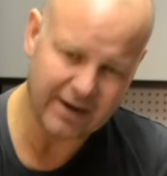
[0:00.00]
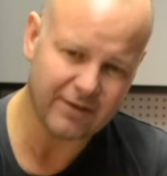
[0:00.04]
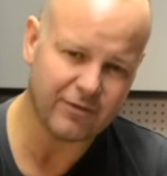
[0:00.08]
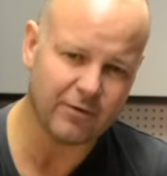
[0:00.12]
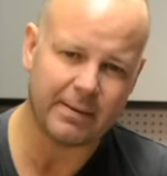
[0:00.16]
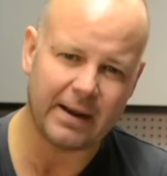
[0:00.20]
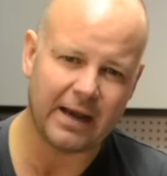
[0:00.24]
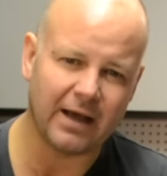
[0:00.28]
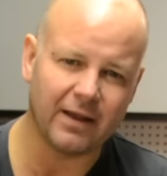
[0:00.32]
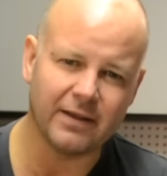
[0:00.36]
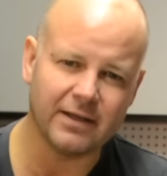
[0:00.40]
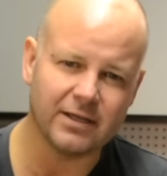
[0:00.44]

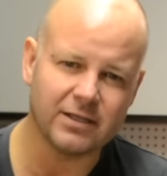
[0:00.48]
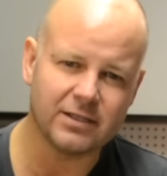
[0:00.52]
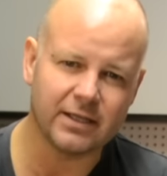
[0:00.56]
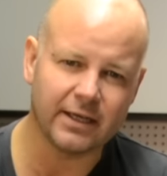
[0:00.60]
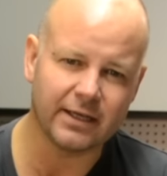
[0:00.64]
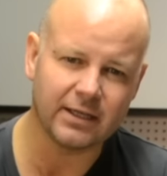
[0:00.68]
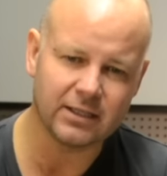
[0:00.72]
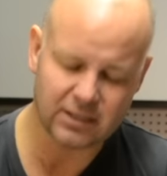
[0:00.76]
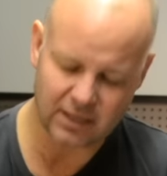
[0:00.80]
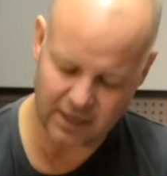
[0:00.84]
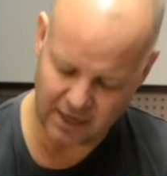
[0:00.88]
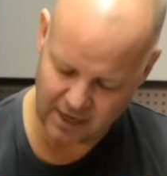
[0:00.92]
about these
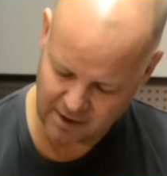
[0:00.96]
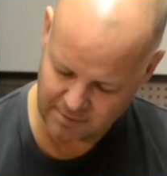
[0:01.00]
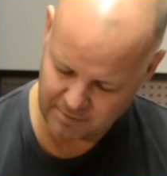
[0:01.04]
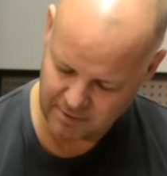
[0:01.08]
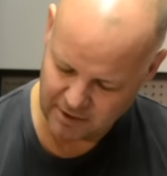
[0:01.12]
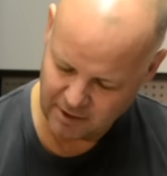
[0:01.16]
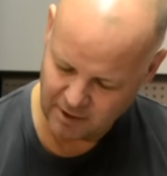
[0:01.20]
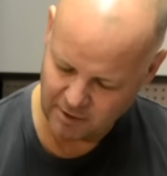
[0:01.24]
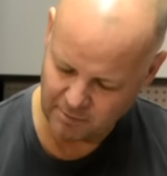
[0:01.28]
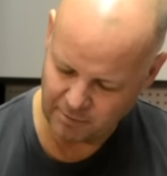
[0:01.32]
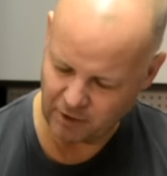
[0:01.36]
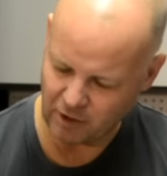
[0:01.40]
things, but
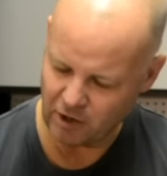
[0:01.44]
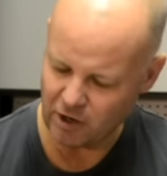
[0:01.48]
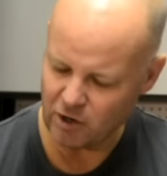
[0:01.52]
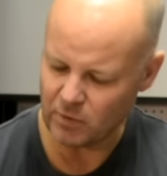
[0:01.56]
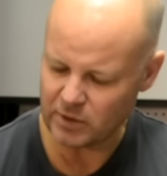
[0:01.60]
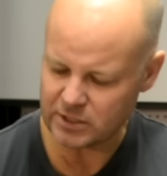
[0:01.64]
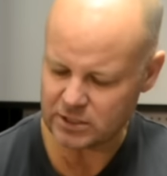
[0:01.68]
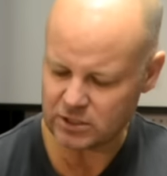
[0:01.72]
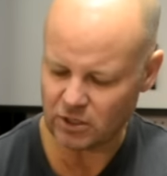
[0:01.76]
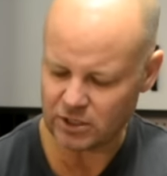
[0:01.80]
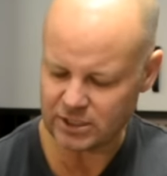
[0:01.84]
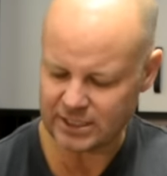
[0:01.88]
I
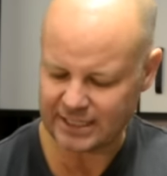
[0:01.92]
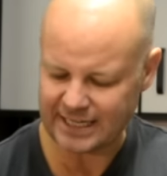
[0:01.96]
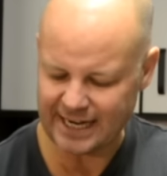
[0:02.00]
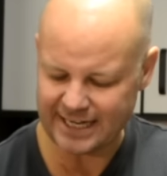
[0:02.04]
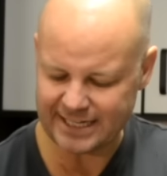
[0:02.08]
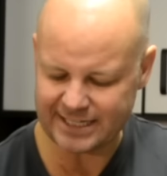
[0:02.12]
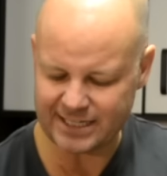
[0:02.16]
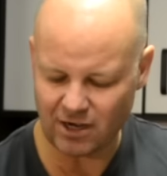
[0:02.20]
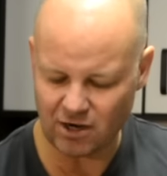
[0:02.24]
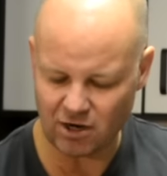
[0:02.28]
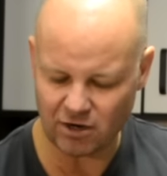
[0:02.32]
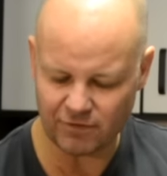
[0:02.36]
always like to get
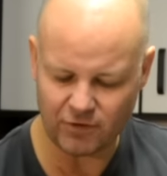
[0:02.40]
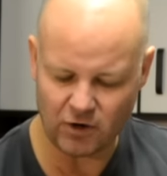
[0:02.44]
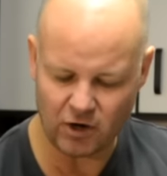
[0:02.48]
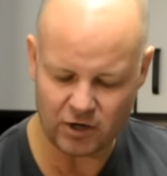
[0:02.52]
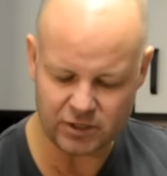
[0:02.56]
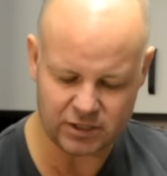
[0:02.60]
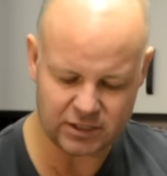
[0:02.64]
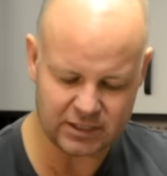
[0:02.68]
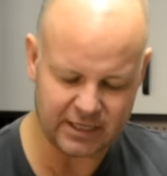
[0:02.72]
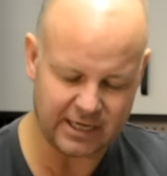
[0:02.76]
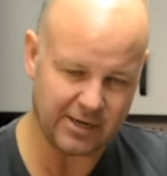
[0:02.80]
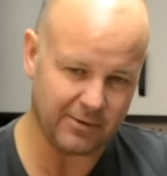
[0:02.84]
dark
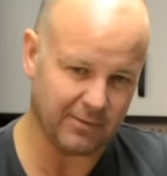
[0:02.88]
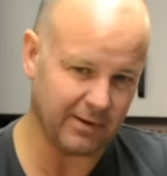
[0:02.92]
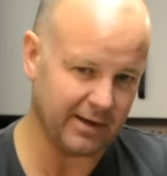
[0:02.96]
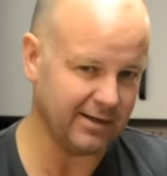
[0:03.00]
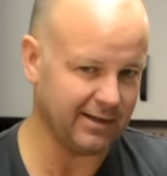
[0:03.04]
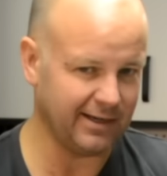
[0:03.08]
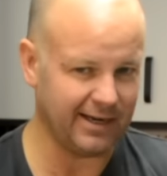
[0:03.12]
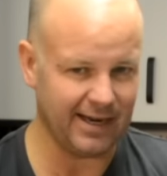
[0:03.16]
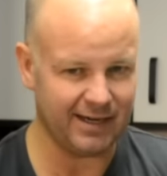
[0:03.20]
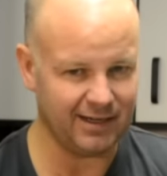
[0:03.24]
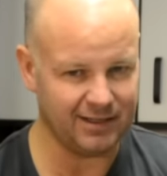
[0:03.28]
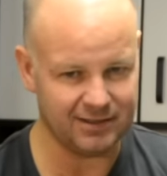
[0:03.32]
visors anyway,
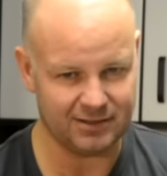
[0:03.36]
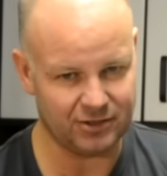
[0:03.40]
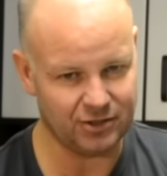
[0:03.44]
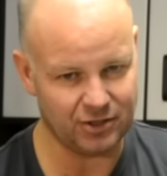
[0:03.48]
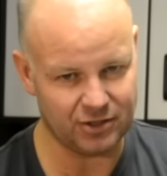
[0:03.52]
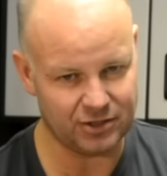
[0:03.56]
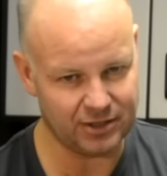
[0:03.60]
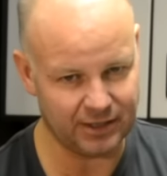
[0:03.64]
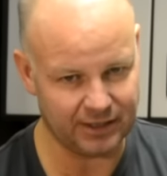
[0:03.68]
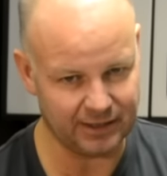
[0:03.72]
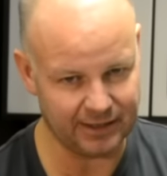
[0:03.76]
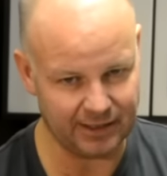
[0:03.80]
again, because I
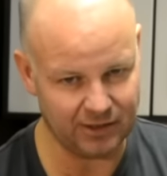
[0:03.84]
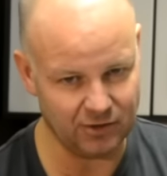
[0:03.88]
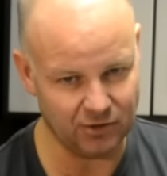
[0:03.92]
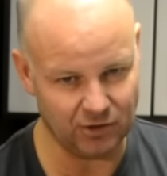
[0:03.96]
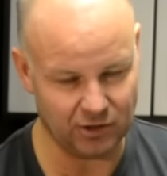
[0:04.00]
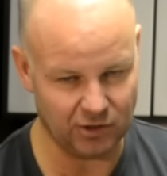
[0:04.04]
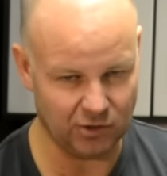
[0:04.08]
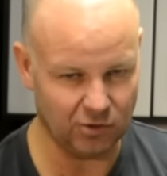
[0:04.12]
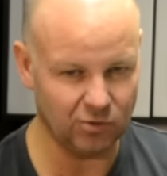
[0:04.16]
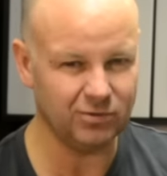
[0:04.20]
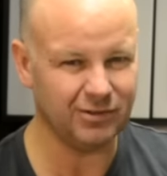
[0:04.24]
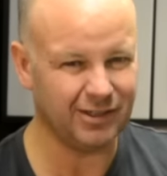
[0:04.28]
just think they look
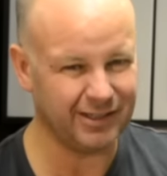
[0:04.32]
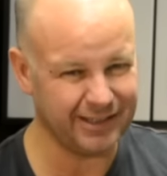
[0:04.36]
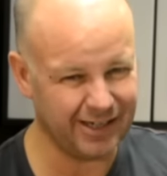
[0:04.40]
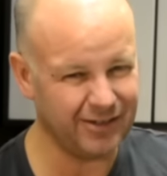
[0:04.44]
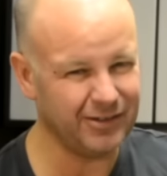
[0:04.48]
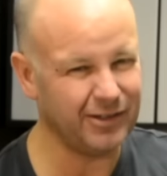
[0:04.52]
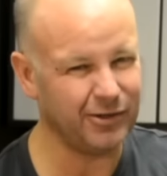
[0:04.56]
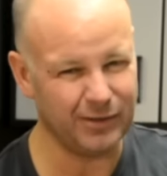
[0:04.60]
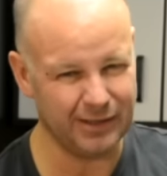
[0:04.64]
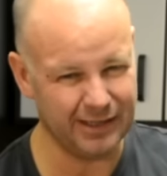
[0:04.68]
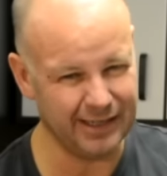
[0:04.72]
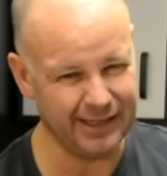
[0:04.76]
cool. I know
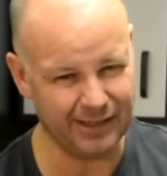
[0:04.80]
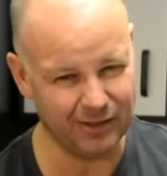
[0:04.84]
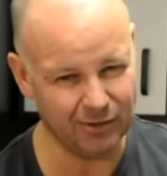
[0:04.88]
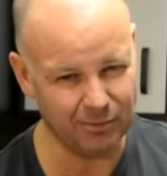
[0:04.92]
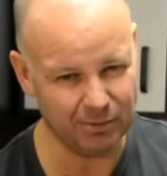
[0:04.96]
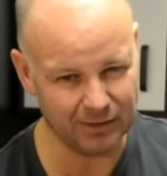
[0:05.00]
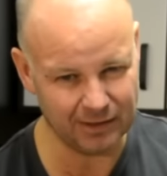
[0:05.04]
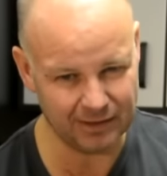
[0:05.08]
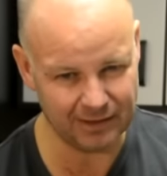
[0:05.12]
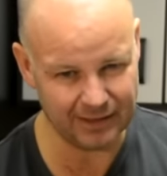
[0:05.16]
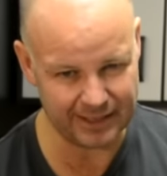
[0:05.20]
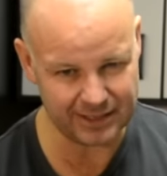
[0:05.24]
they're illegal,
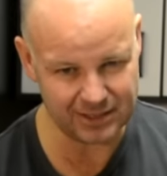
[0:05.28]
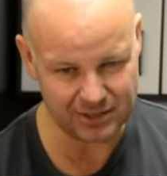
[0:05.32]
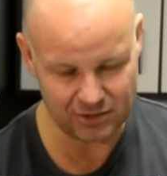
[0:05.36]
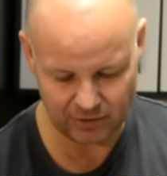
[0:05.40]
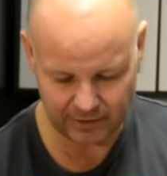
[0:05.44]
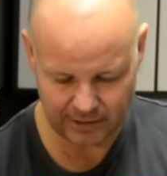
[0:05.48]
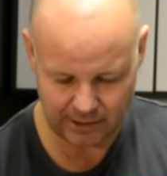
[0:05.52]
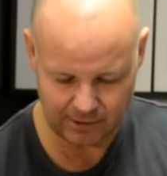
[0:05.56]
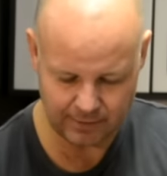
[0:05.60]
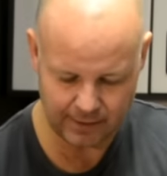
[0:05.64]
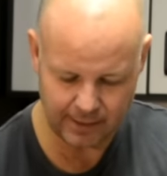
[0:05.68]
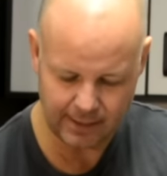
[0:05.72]
but let's not
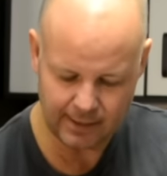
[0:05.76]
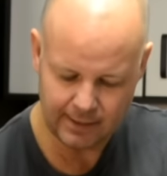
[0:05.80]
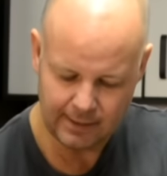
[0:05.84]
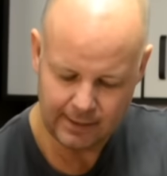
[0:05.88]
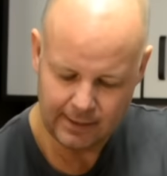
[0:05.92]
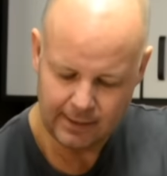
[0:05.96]
go there.